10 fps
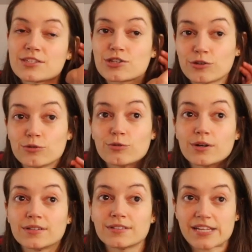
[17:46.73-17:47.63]

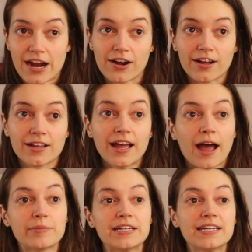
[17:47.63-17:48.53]
to Tara.
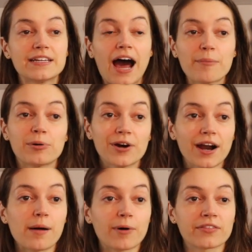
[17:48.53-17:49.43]
I mean, he got put
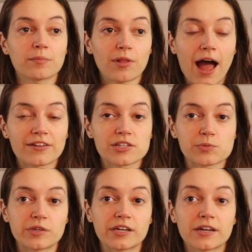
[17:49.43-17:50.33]
up on the block
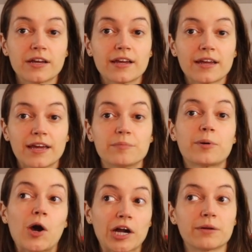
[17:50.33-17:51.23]
this week in
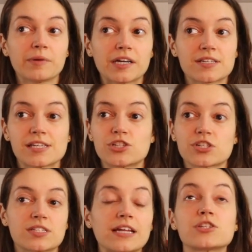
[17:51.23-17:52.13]
part because he's
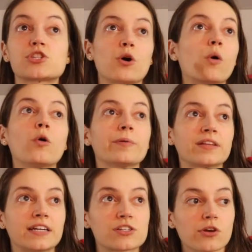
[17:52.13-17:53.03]
just said so
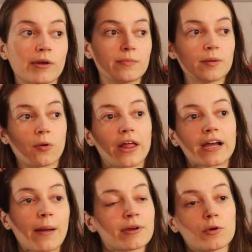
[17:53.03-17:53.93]
openly to so many people, like,
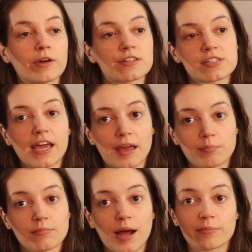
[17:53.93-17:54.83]
I'm gonna win this game,
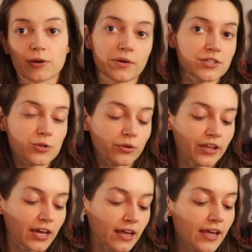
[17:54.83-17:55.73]
I'm gonna win this whole
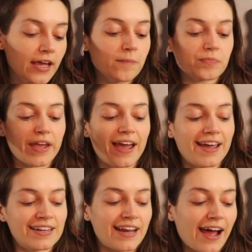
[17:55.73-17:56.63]
thing,
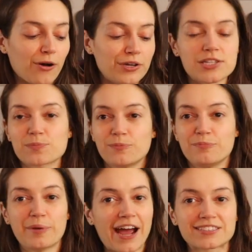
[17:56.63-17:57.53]
and now he's
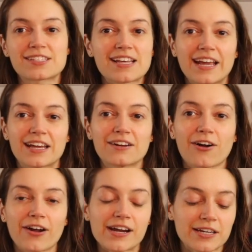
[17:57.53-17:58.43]
back to saying it
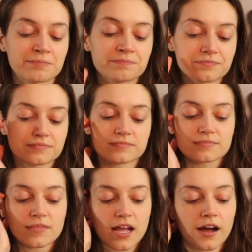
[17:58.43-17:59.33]
already.
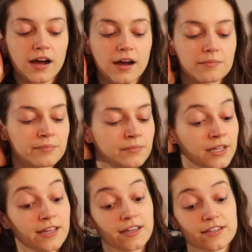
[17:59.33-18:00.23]
Um
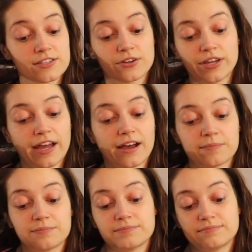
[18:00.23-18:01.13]
so yeah,